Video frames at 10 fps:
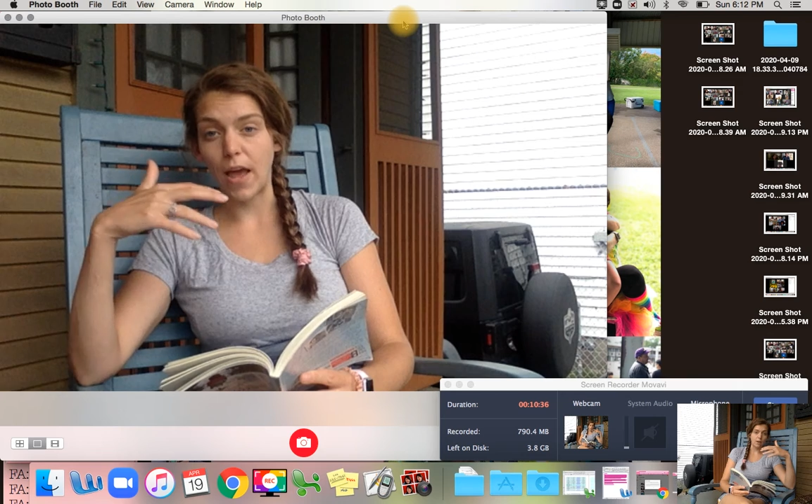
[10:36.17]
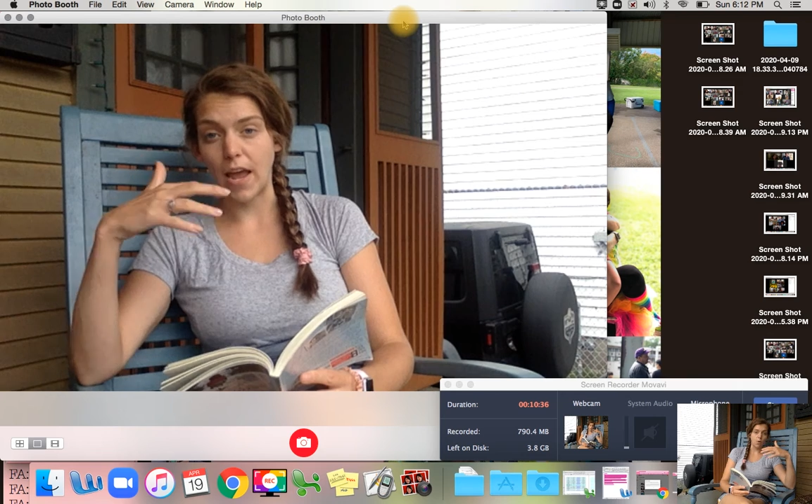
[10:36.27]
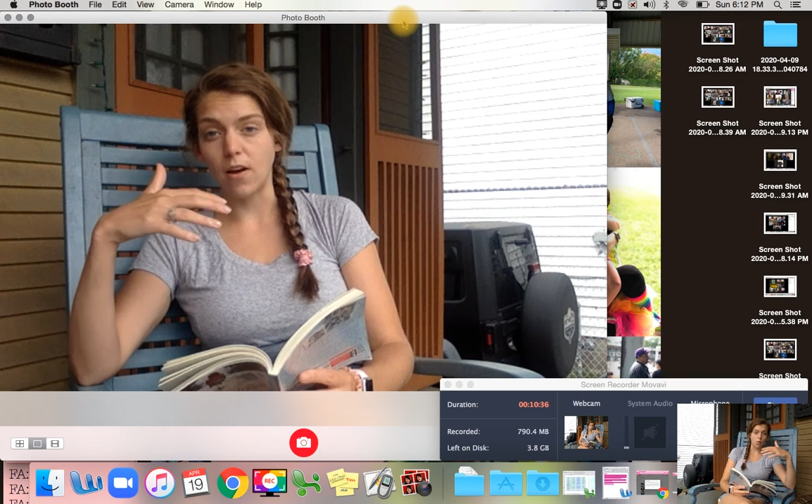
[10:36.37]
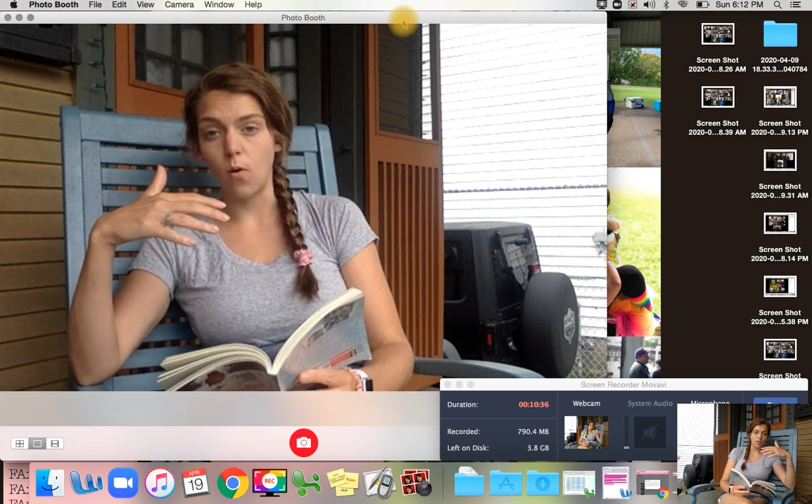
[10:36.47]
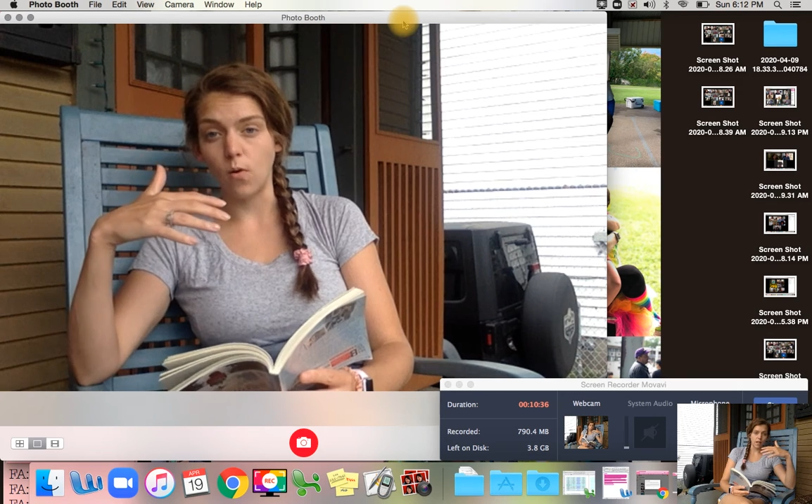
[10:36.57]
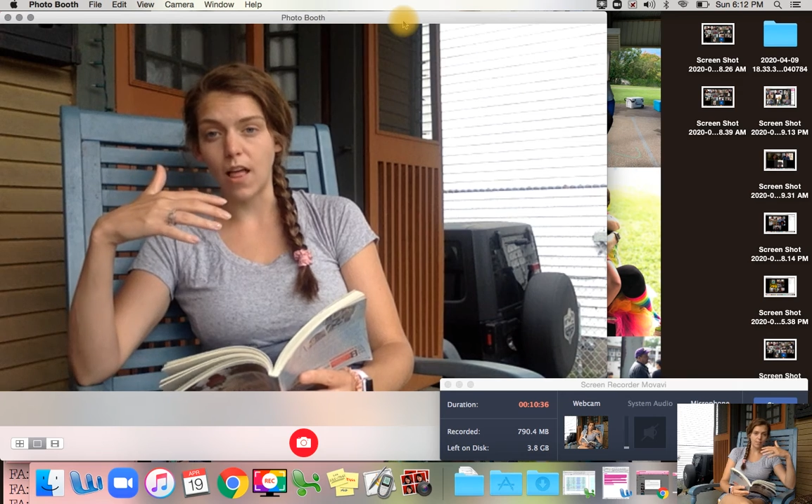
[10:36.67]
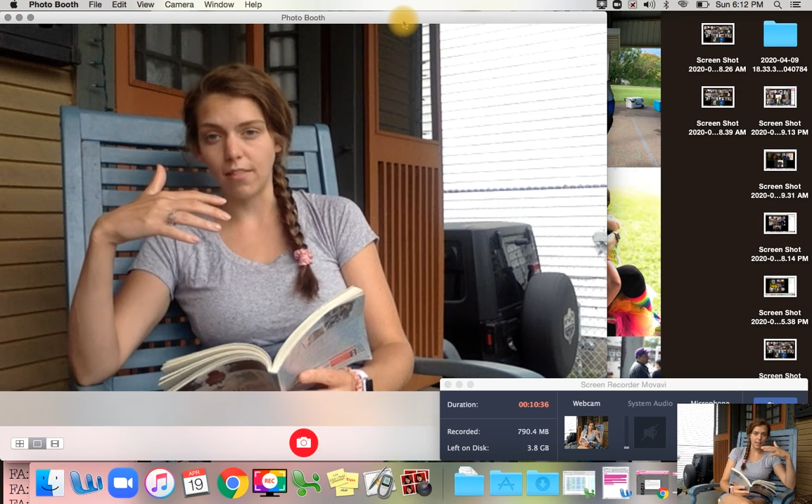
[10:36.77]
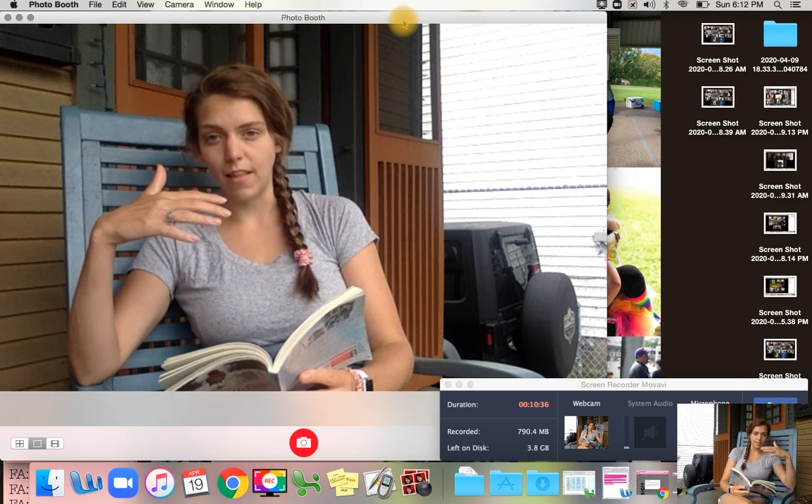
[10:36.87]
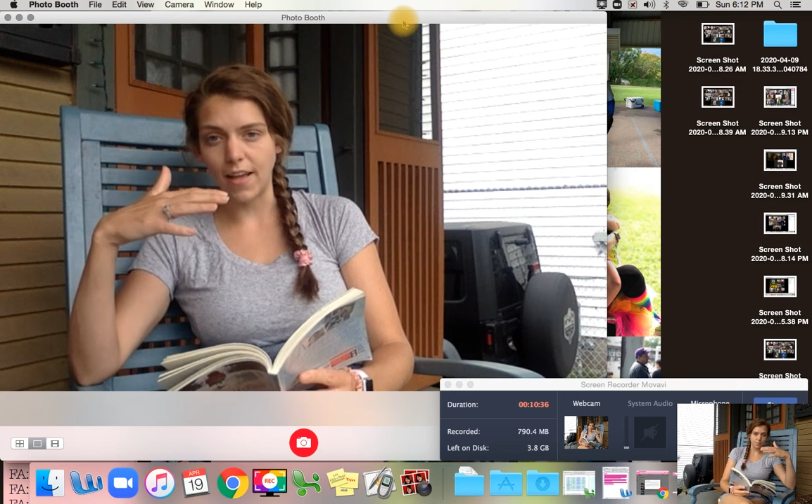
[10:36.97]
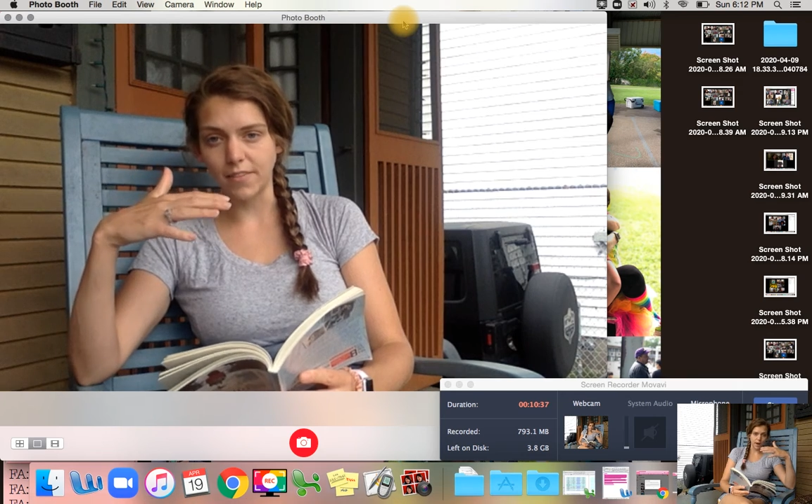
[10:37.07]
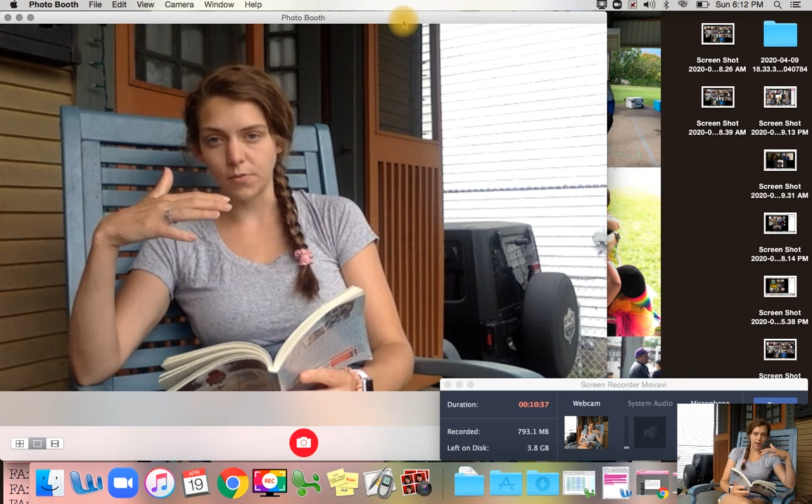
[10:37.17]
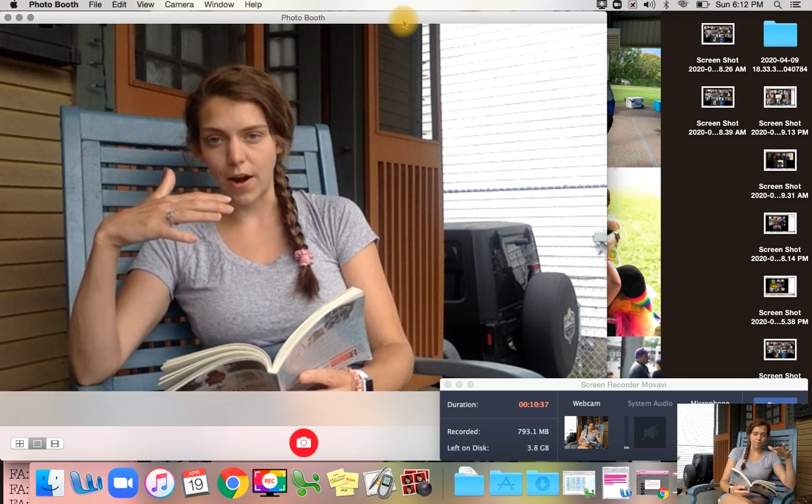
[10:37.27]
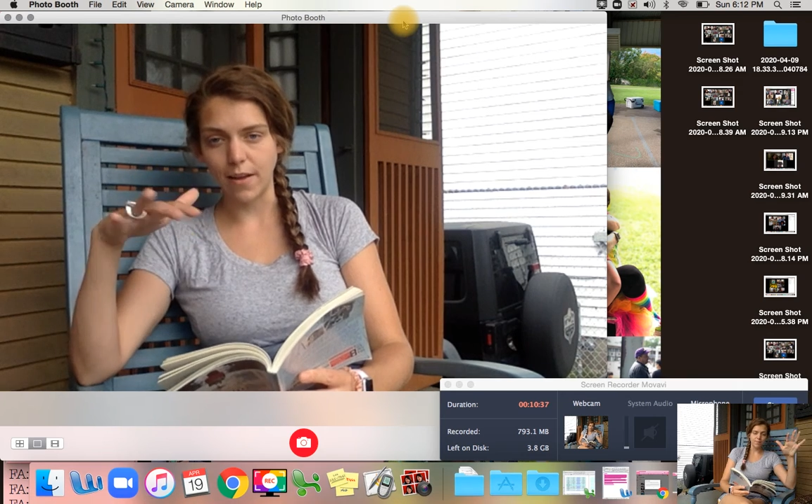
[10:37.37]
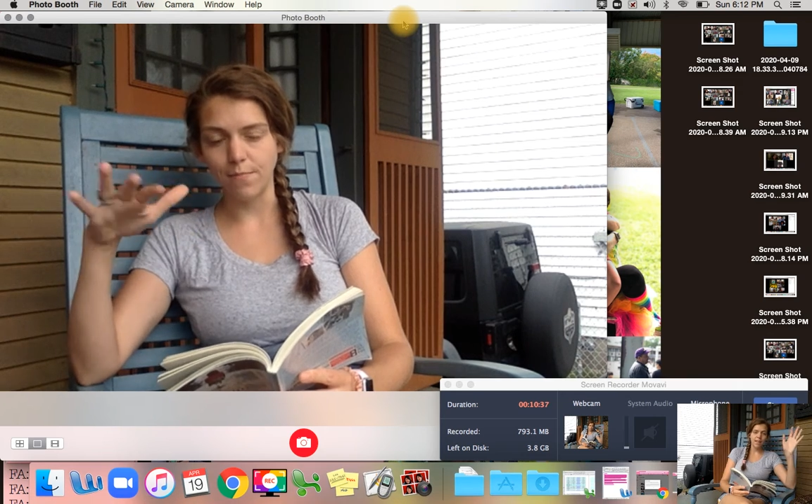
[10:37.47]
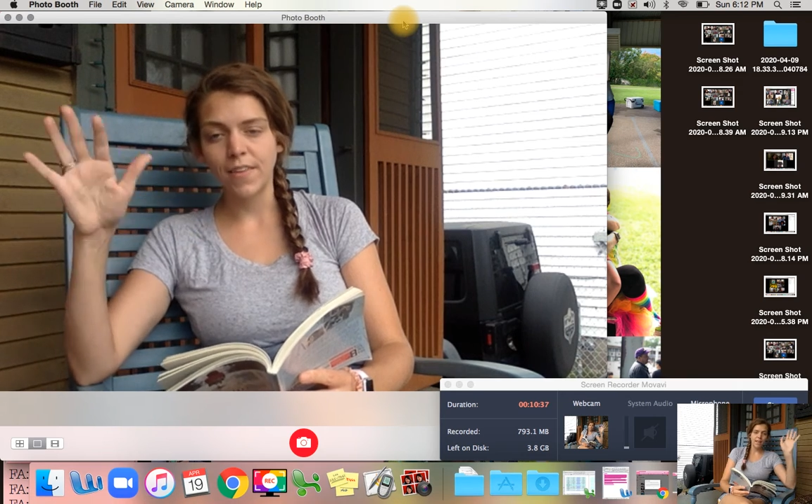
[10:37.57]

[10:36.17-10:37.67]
paid a whole lot less, right?